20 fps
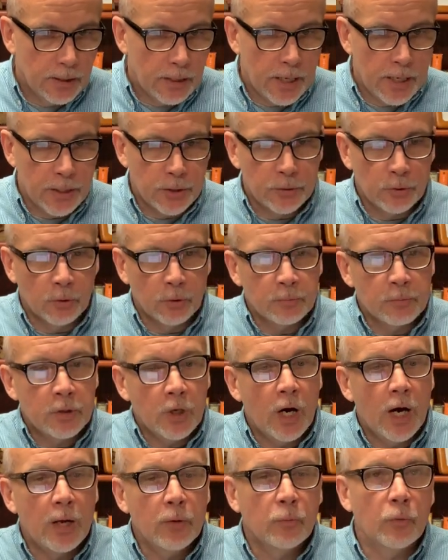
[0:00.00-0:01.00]
And He told them
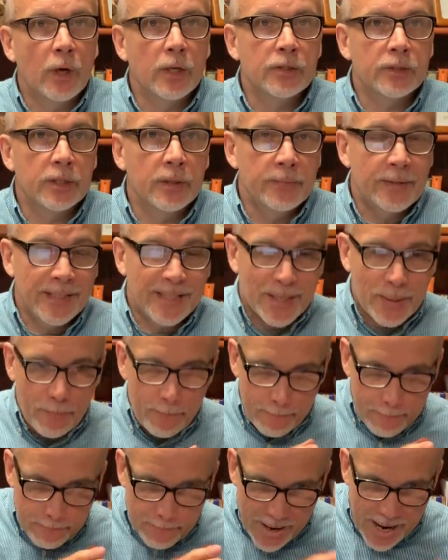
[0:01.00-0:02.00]
God wants them to get
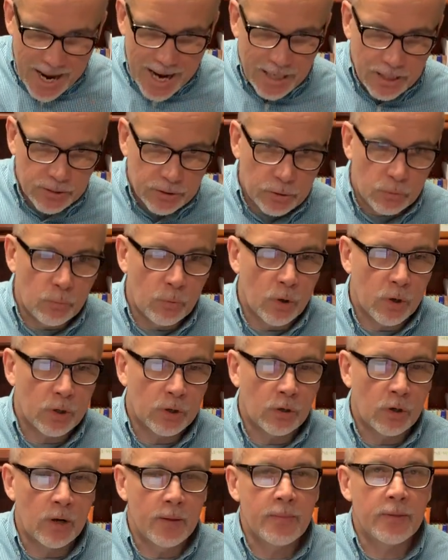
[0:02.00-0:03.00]
back to
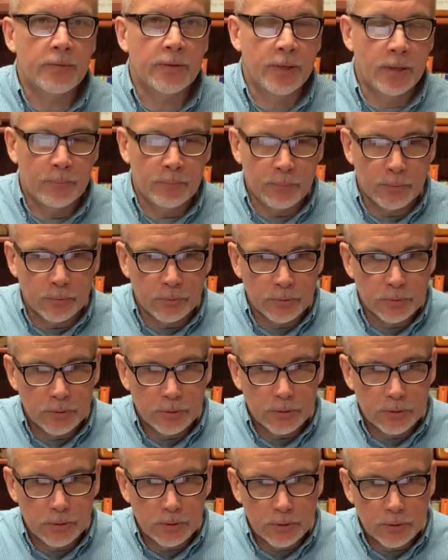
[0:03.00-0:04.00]
work on the temple.
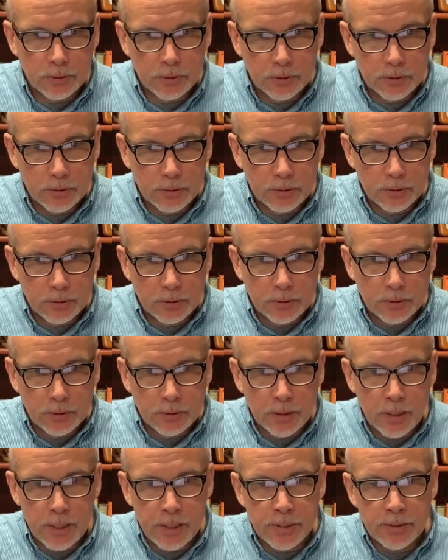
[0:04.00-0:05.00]

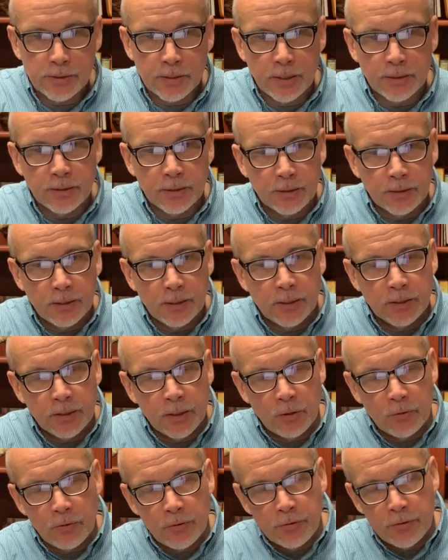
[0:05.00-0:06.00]
And He said,
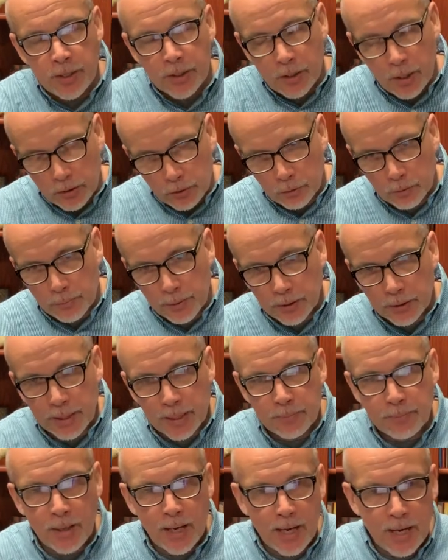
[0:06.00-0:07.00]
you know, they got a little bit
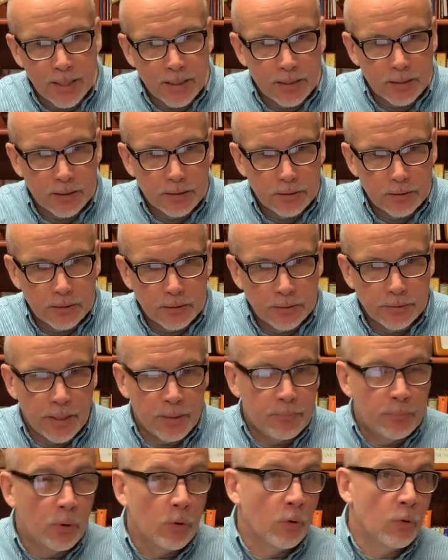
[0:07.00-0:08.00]
laid back, they
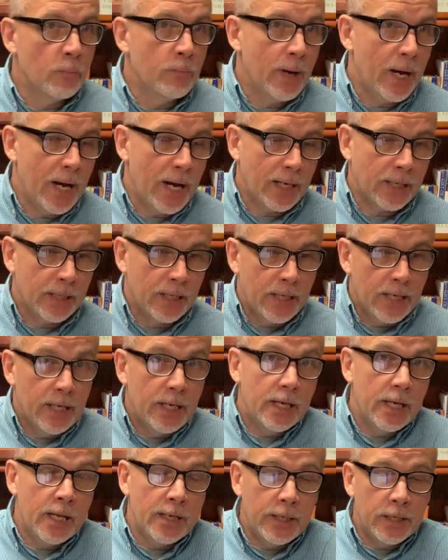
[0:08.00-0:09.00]
pulled back,
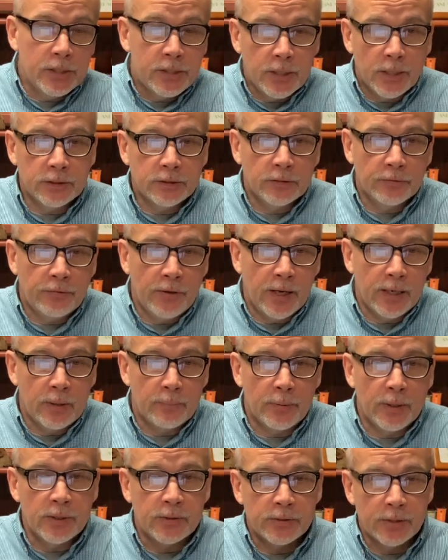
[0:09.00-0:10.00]
and they justified
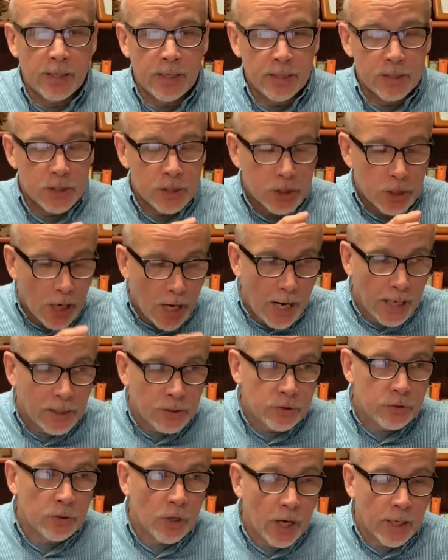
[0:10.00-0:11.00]
it by saying, God
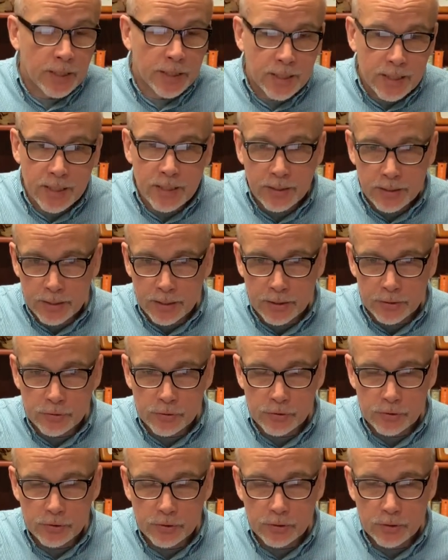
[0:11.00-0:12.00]
is not in
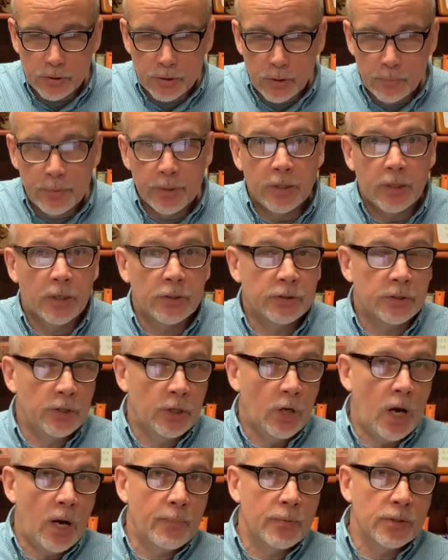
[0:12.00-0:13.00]
this because of
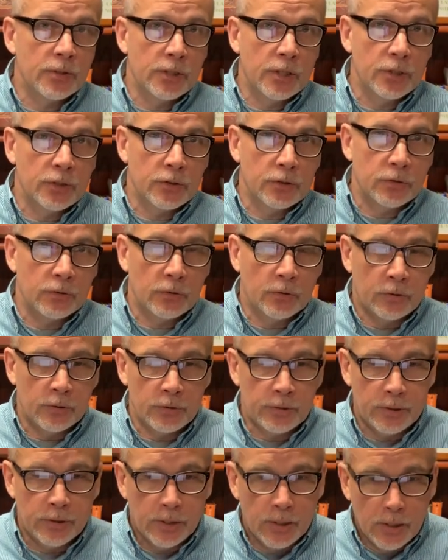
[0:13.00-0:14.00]
the opposition or
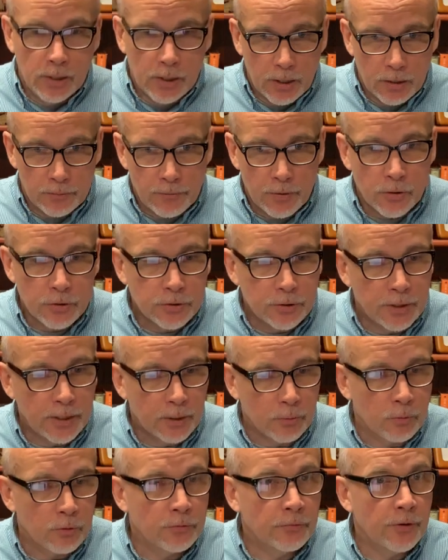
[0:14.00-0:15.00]
the adversity
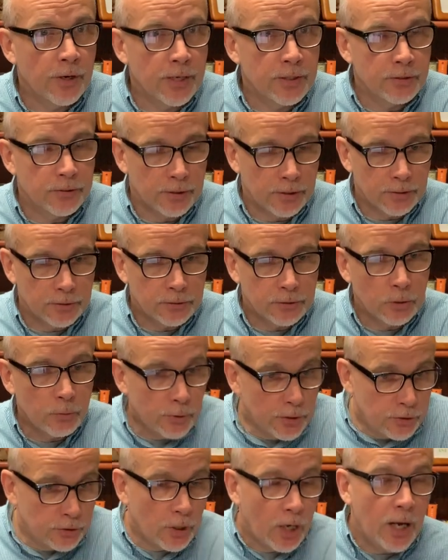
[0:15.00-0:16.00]
that we're facing. So
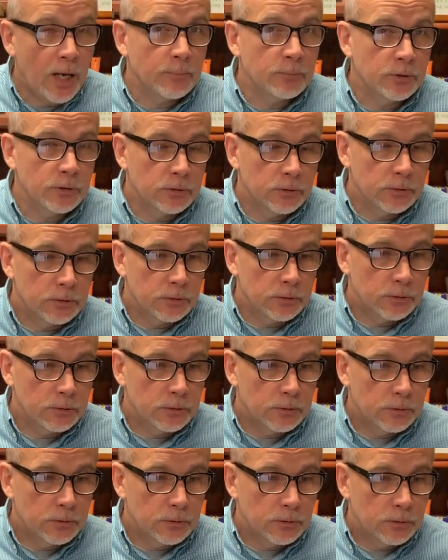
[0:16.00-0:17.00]
we stopped.
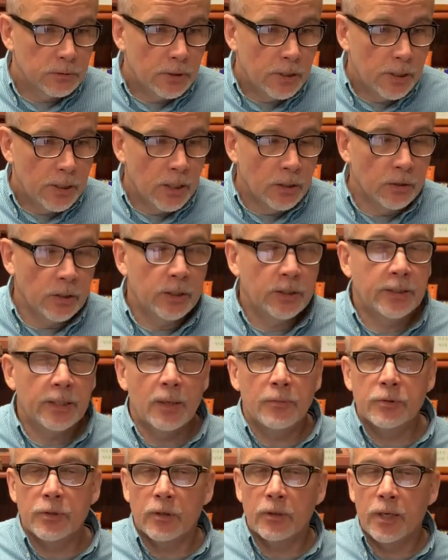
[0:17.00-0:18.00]
And a lot of
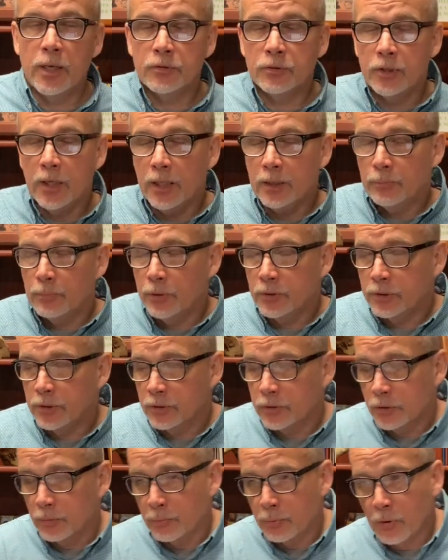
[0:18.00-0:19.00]
times in our lives, God puts
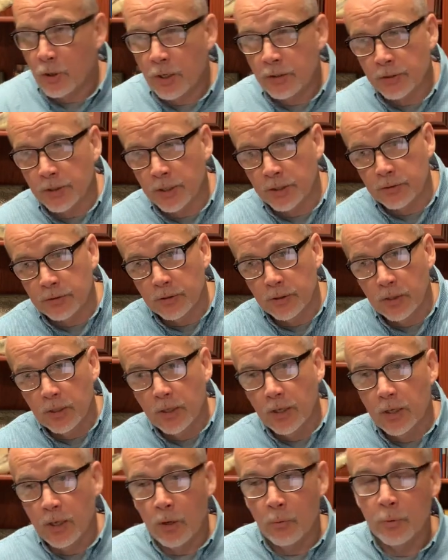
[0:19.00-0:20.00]
us on projects,
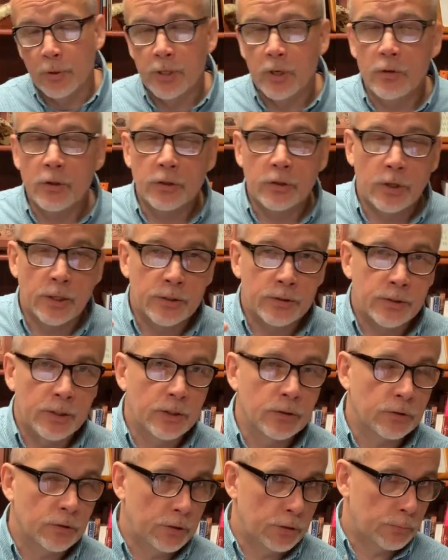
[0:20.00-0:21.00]
and we know that God sent
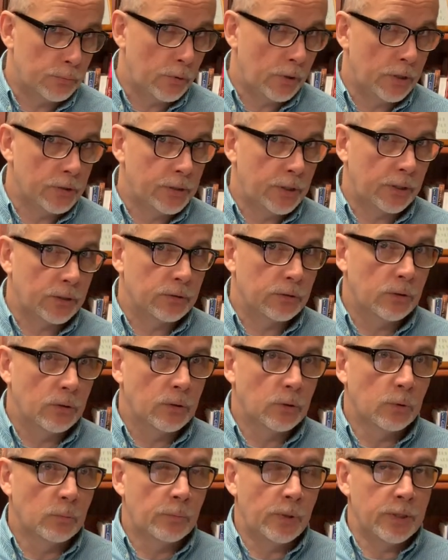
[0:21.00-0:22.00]
us on these projects,
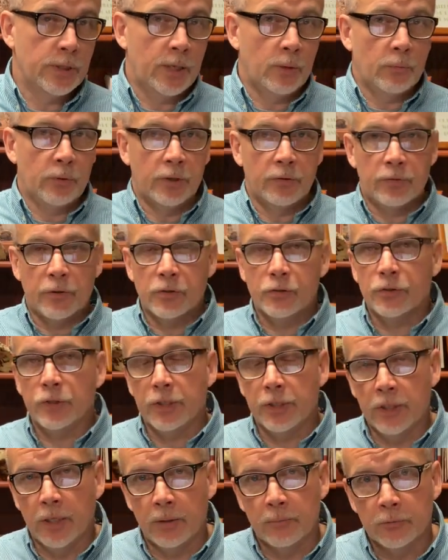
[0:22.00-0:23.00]
but yet when adversity
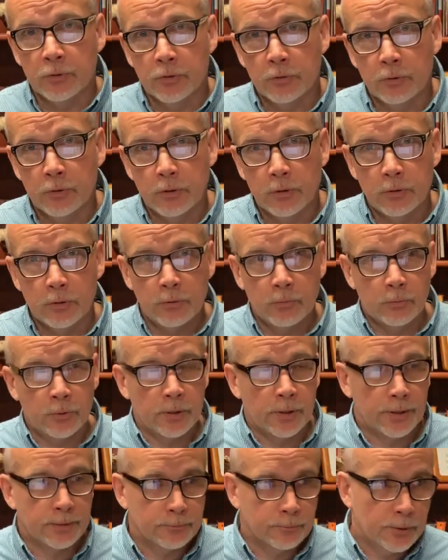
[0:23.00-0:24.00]
comes,
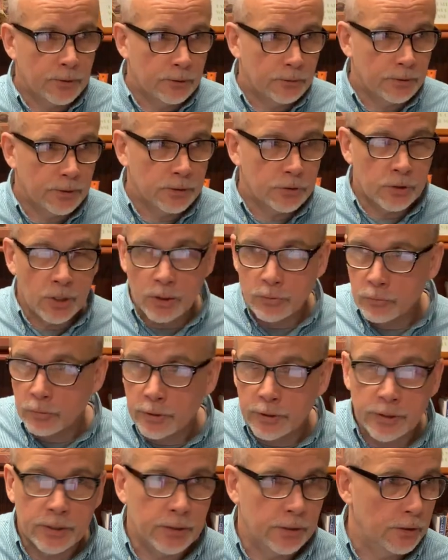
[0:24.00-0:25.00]
we're like, well, is God
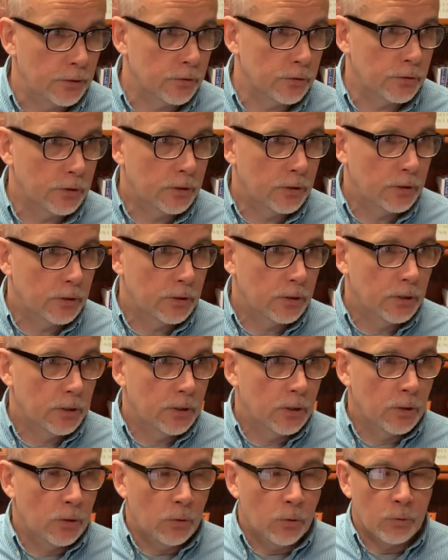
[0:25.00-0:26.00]
really in this?
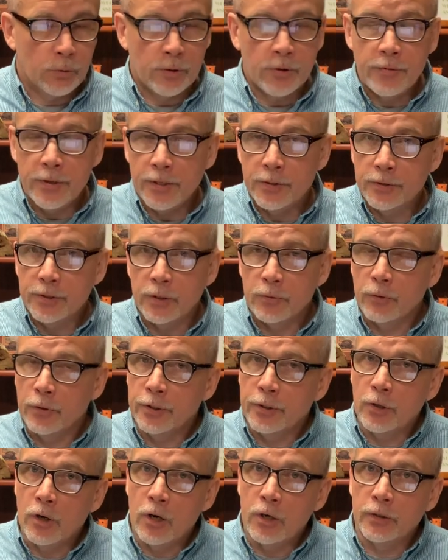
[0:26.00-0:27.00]
When things get
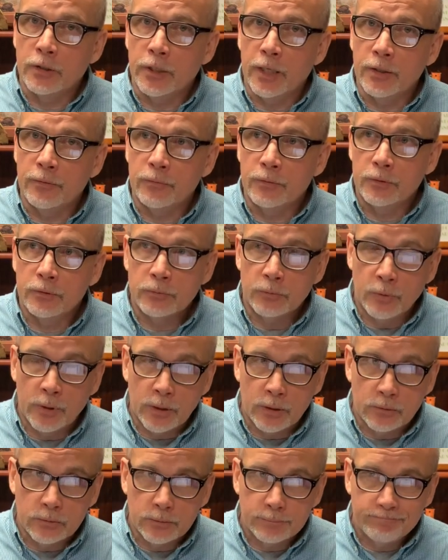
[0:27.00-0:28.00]
really hard in life,
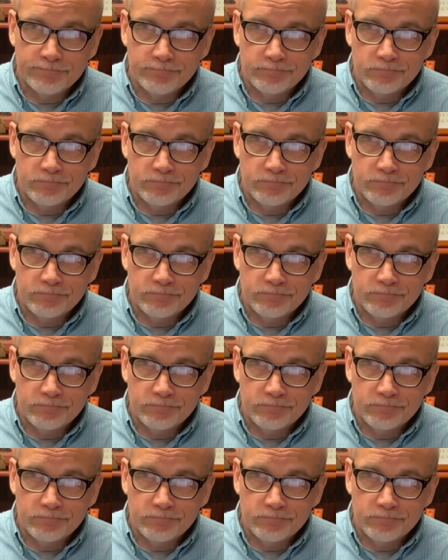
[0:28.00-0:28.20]
well,